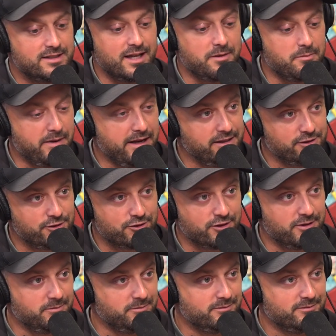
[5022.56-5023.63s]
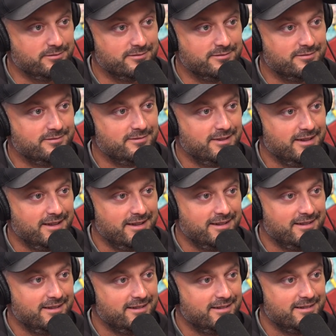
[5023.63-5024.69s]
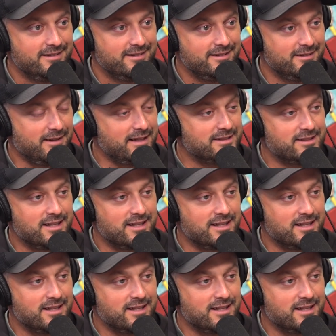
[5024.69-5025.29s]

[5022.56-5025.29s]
not a mainstream. Mine's